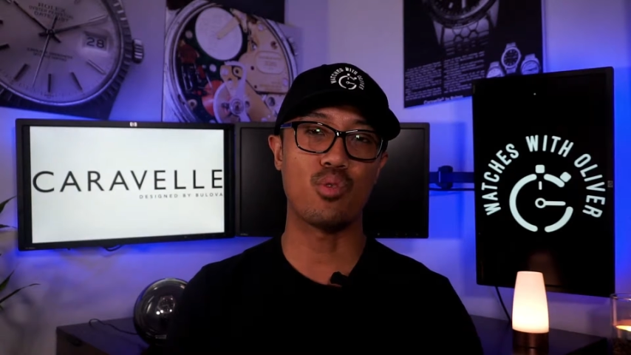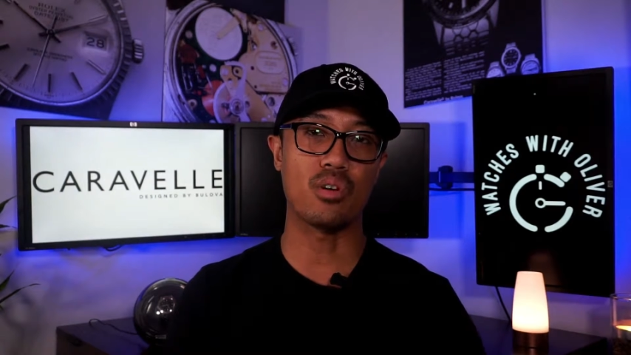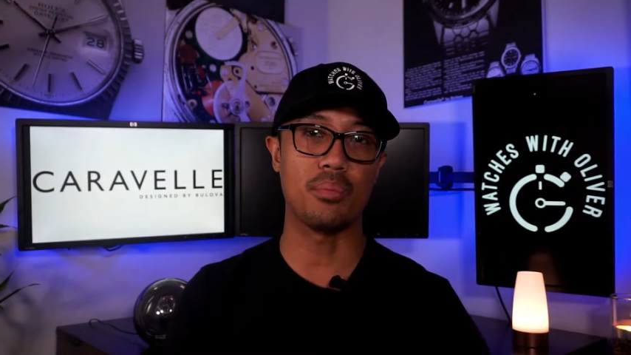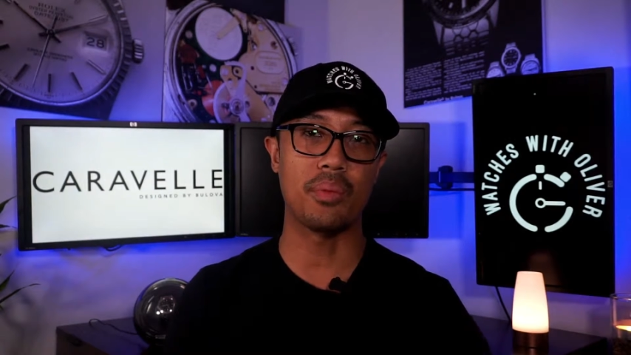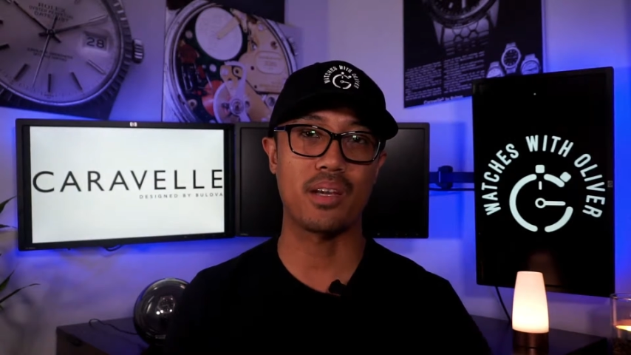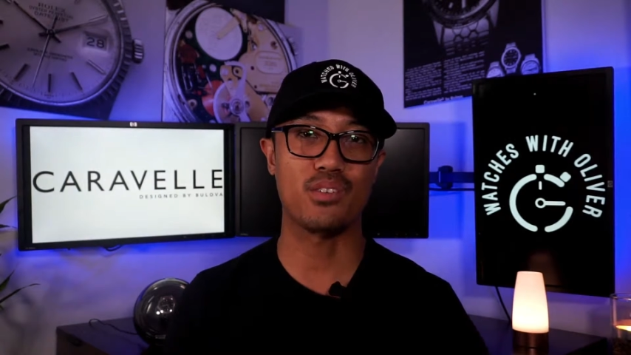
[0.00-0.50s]

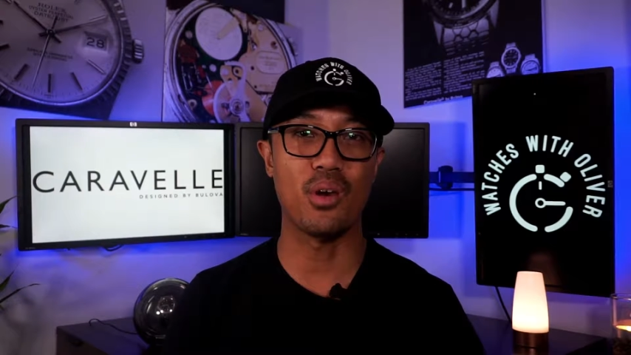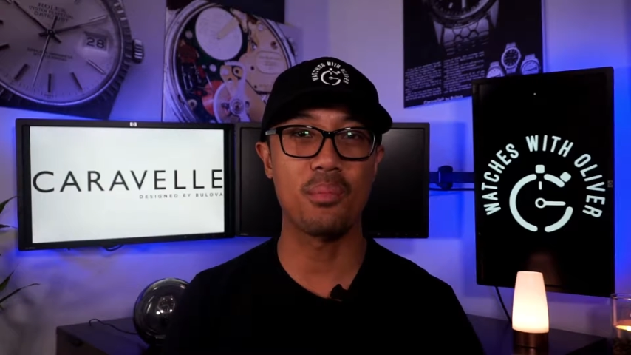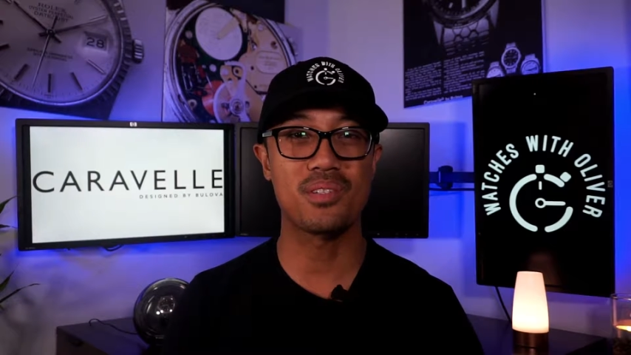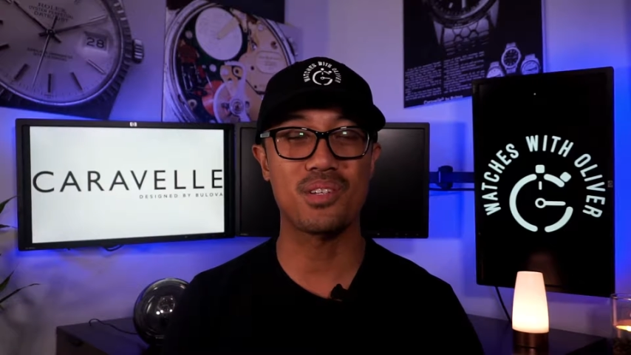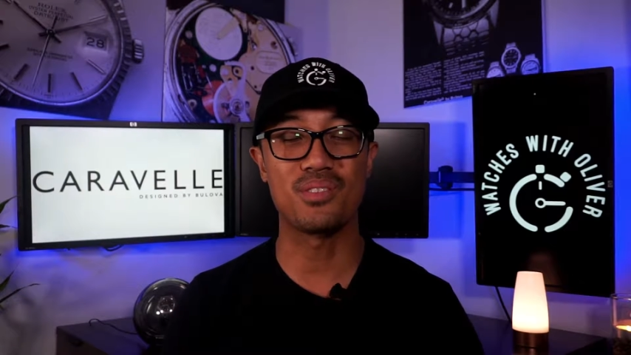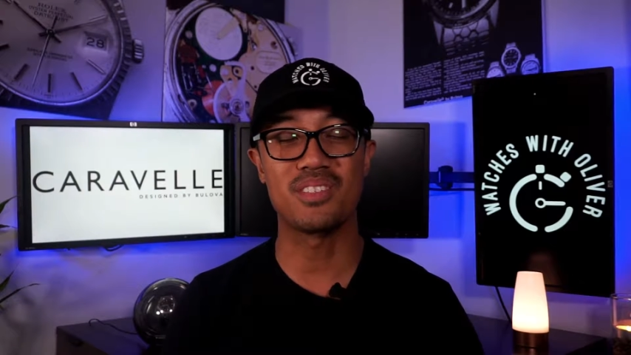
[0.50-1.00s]
welcome back to
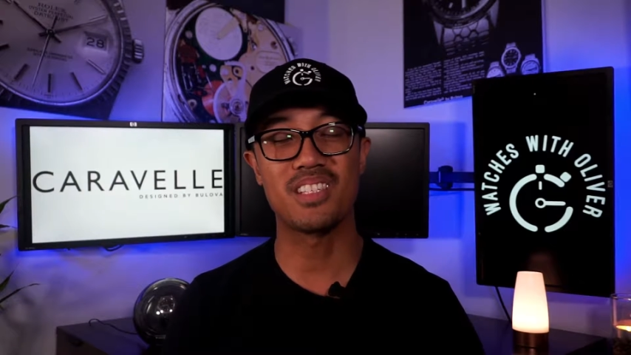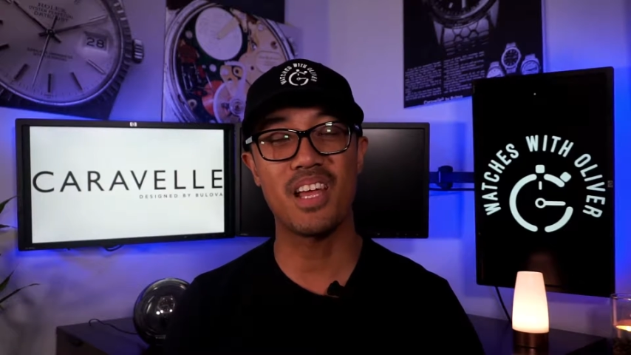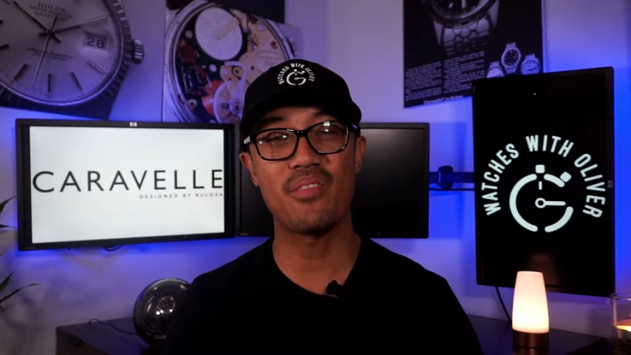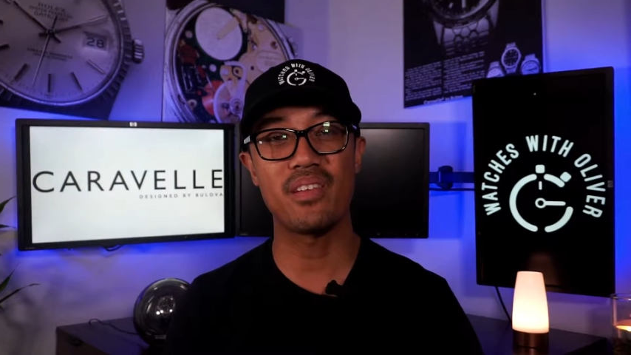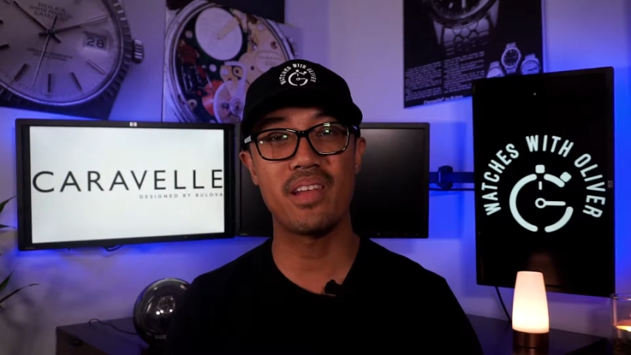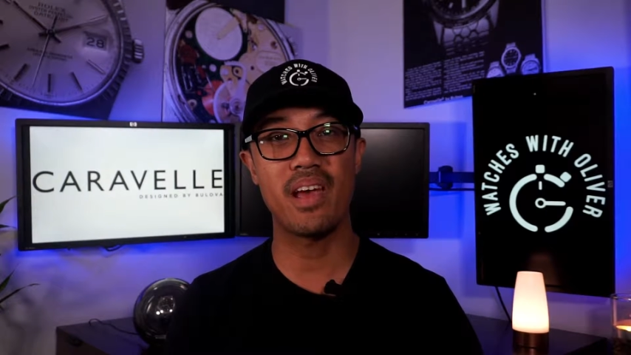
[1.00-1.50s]
episode
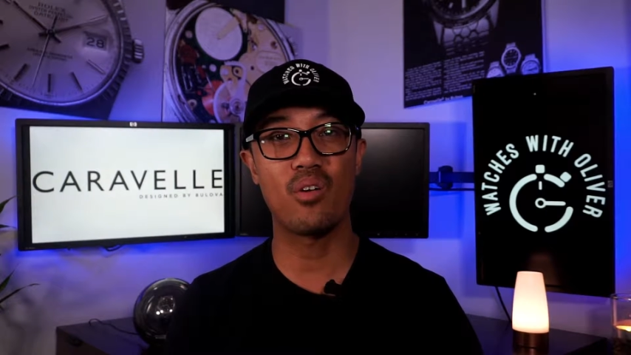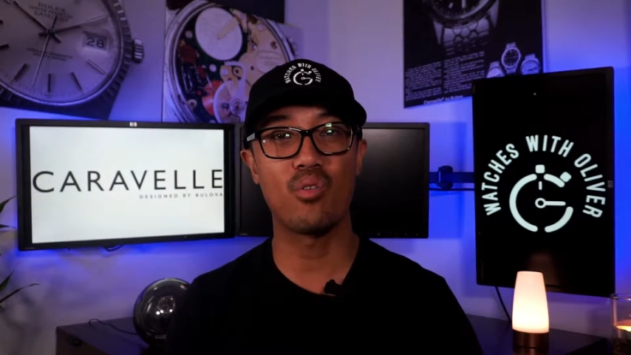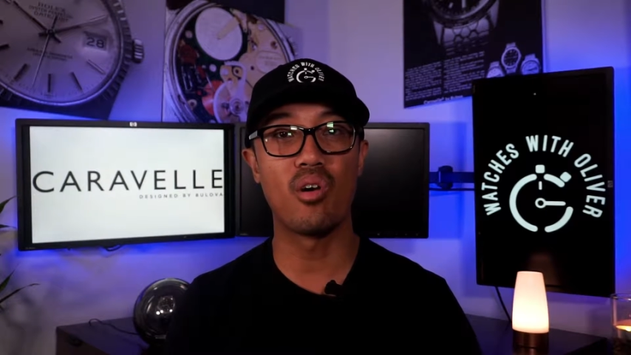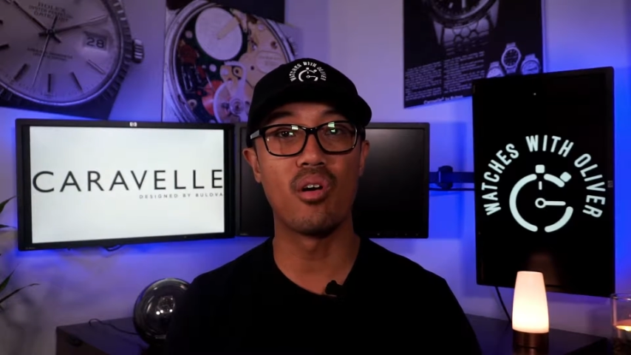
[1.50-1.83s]
7 now